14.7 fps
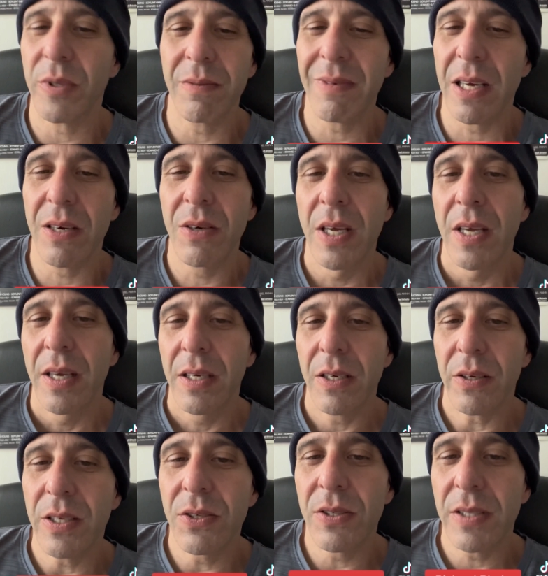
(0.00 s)
But no,
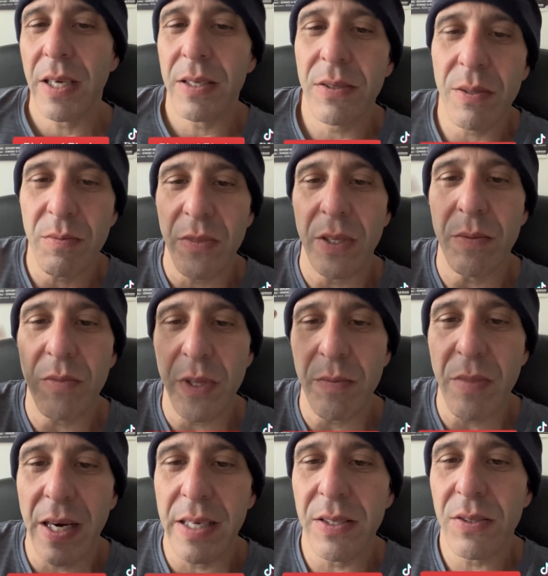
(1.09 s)
he just has the
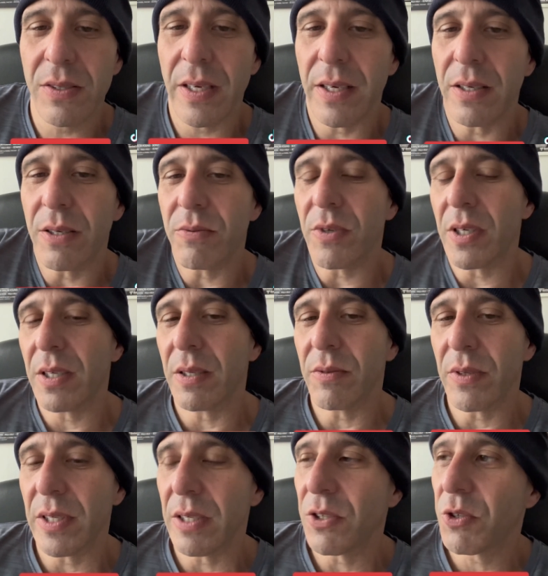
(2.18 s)
mindset
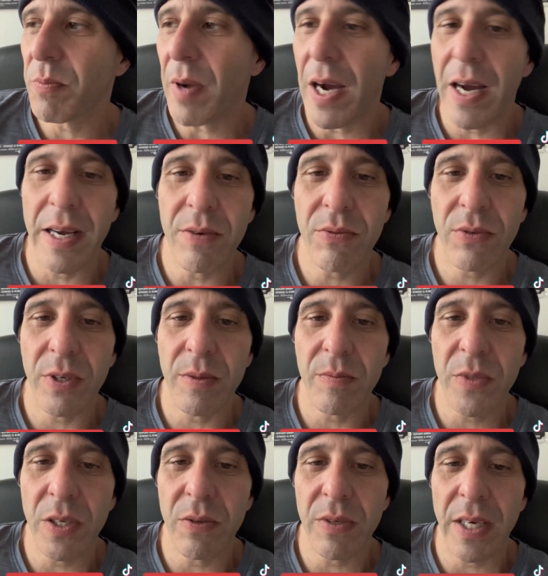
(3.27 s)
of a spy
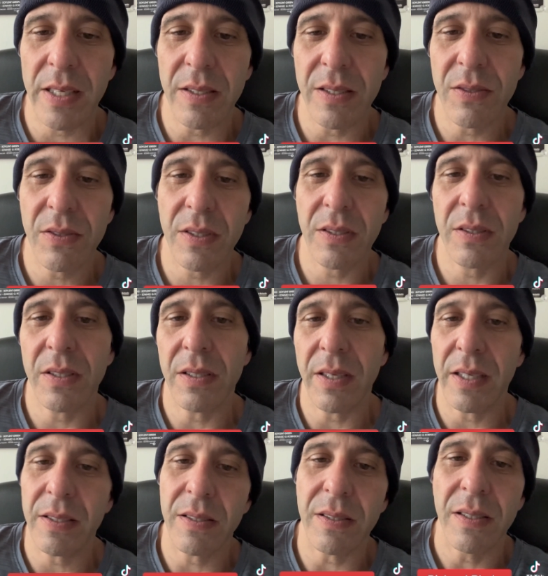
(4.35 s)
from, you know, 1960,
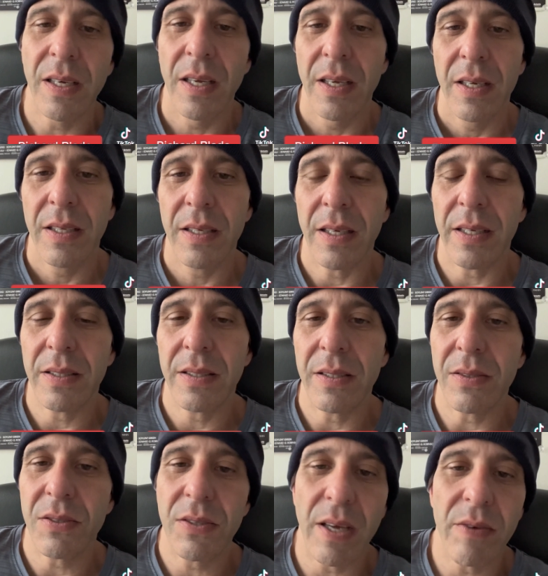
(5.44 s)

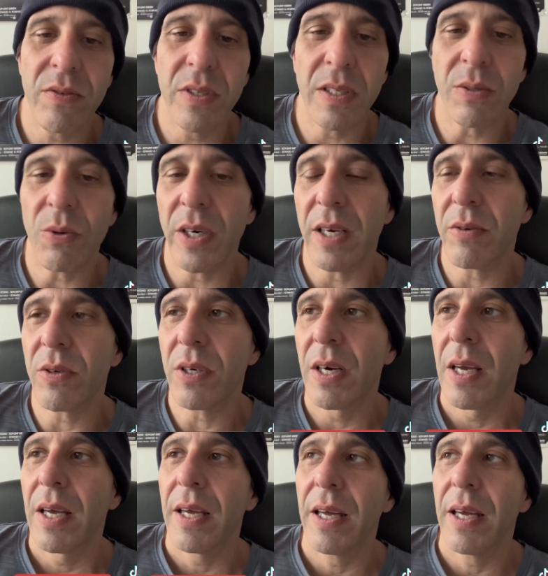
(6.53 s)
1970, whatever,